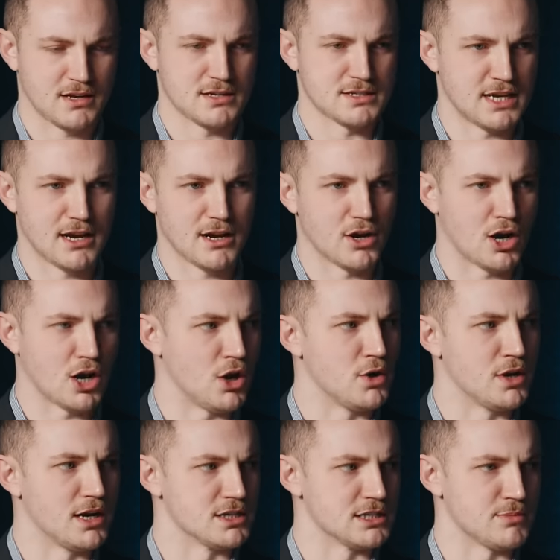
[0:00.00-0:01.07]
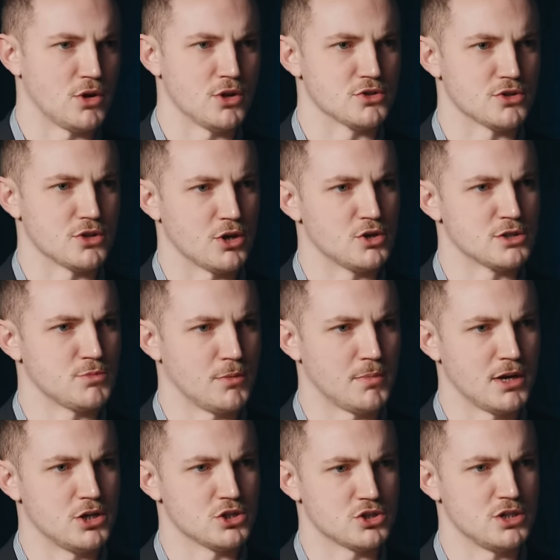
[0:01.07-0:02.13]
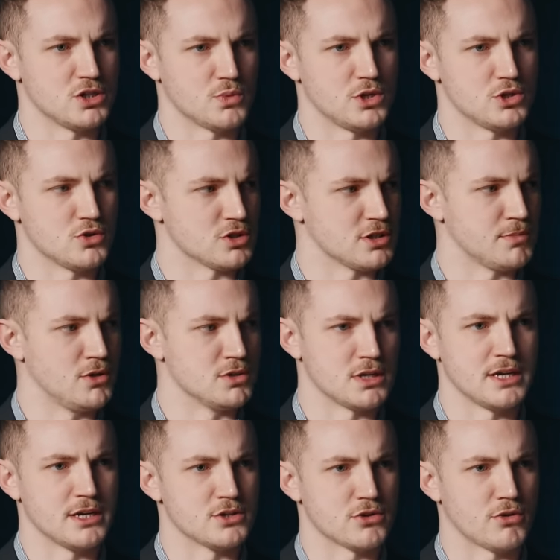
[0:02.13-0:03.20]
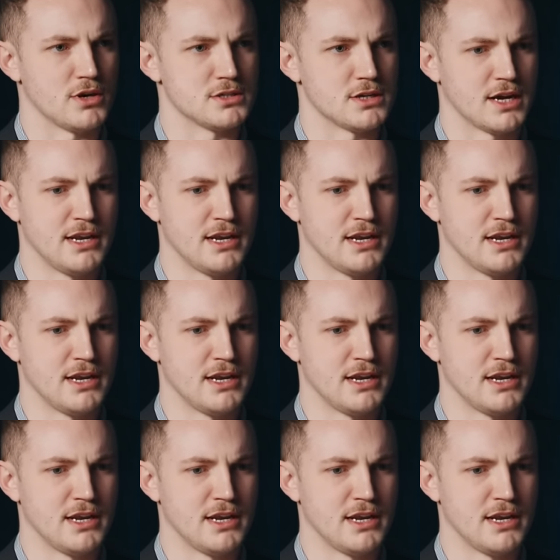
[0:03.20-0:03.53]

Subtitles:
settler colonialism onto the host population into which you're supposedly integrating.